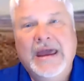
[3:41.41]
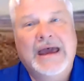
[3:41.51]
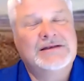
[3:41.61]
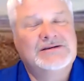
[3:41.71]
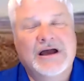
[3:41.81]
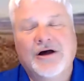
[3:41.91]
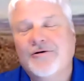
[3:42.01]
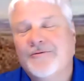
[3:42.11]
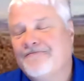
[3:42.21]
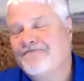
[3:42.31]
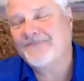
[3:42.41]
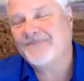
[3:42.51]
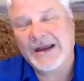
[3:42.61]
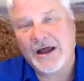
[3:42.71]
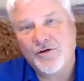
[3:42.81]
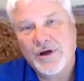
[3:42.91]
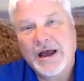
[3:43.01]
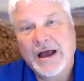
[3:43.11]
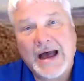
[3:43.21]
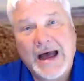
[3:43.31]
And so, you know,
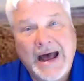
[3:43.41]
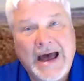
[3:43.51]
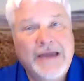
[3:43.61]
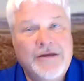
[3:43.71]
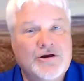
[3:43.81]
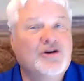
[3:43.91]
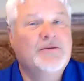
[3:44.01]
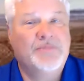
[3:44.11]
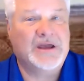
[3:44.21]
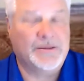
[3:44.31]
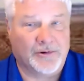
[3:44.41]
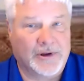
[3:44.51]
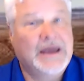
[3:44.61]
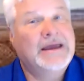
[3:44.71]
hire good people,